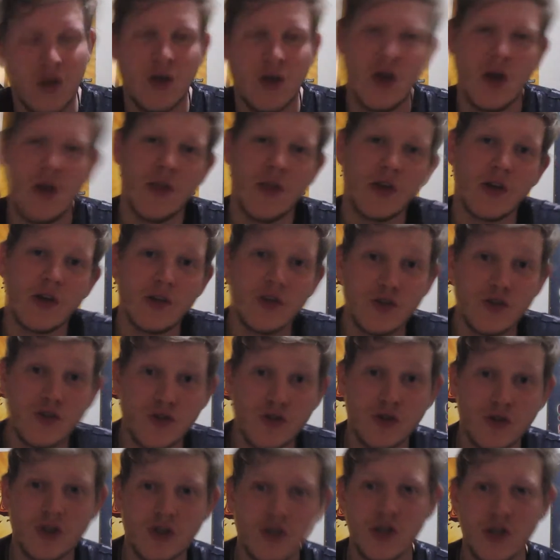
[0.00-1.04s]
The
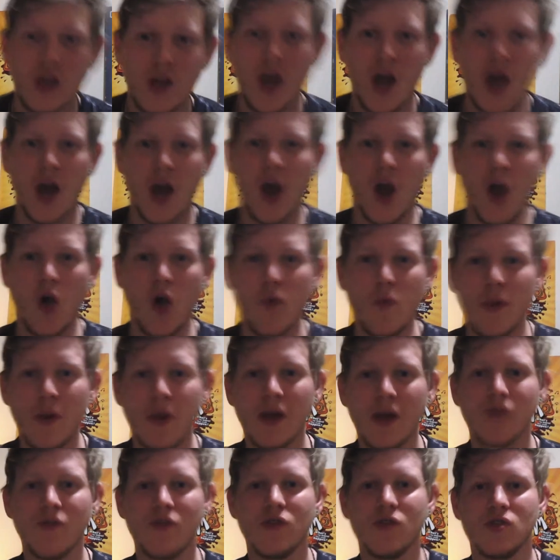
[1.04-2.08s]
construction and opening
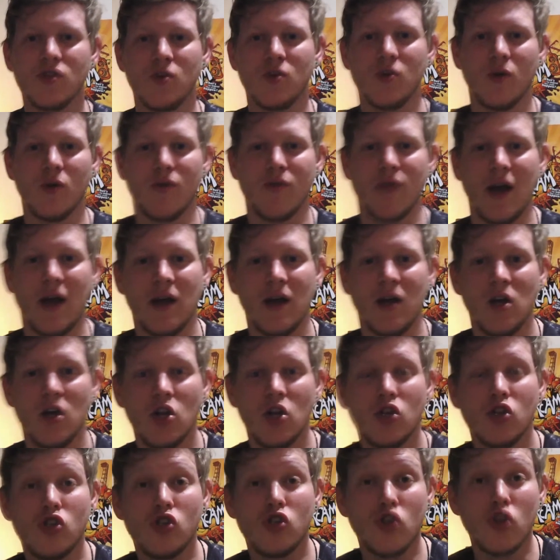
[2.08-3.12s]
of the sewer rat
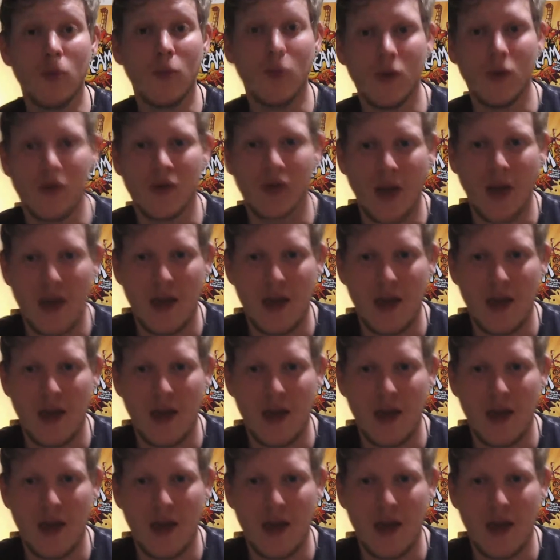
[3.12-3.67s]
doubled gate